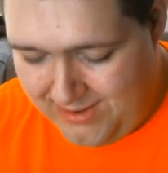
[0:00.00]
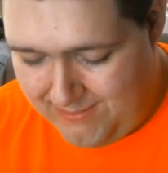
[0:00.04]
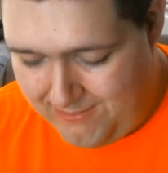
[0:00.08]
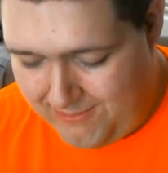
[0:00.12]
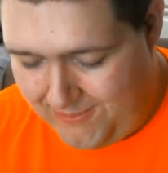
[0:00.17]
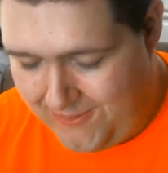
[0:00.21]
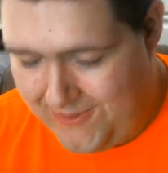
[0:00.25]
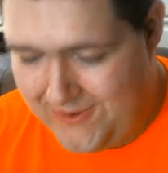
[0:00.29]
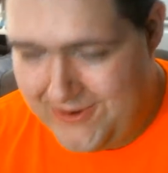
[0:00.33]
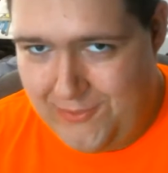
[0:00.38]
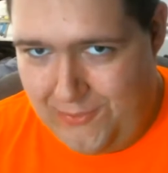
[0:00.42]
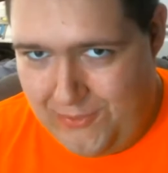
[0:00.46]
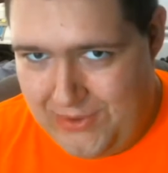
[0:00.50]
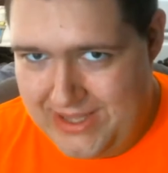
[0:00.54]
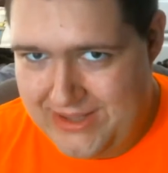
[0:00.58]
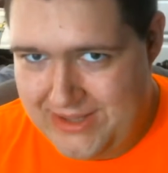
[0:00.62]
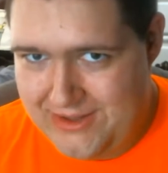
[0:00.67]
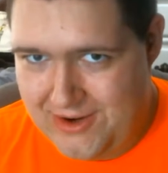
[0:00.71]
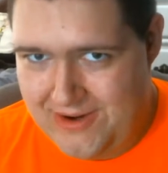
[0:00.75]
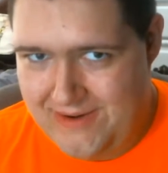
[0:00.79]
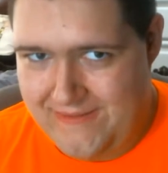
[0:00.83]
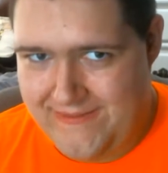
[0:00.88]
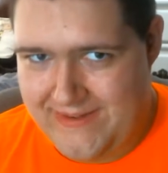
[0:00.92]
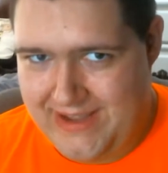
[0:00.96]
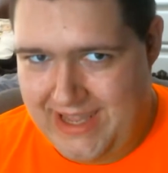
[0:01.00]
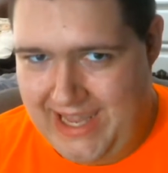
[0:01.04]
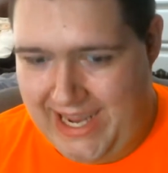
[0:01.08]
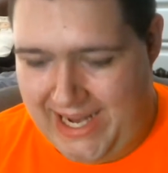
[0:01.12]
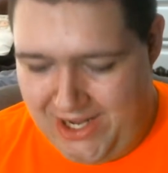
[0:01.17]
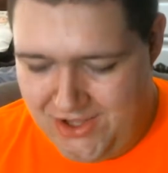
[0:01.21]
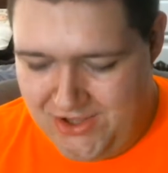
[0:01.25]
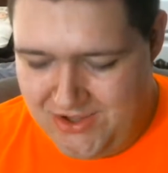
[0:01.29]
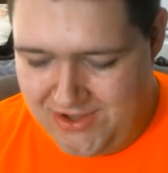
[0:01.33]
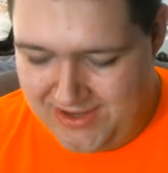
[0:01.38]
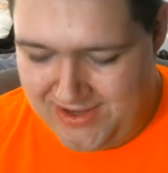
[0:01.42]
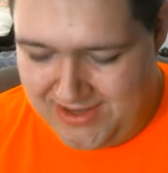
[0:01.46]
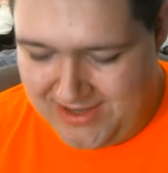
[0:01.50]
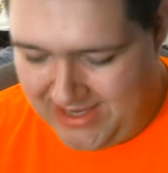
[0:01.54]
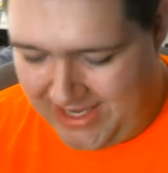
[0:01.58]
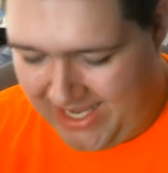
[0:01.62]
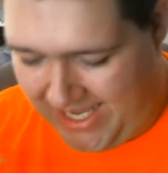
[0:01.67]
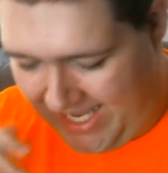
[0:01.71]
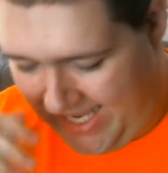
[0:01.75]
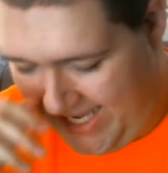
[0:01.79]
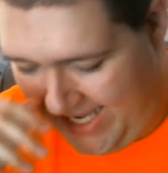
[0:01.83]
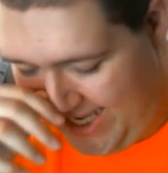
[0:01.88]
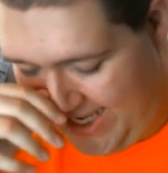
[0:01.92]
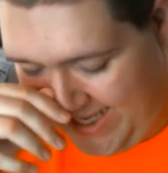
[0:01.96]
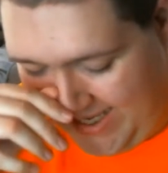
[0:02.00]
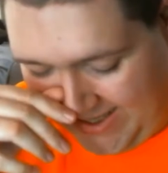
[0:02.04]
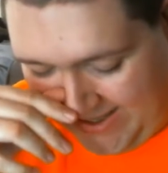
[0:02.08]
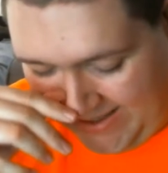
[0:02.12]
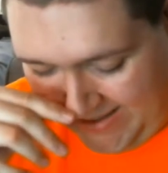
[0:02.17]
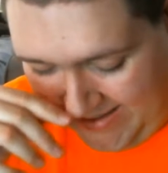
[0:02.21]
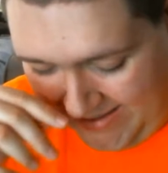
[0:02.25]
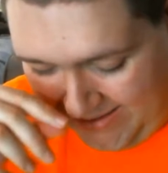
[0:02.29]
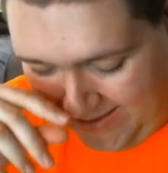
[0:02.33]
more than one notification, and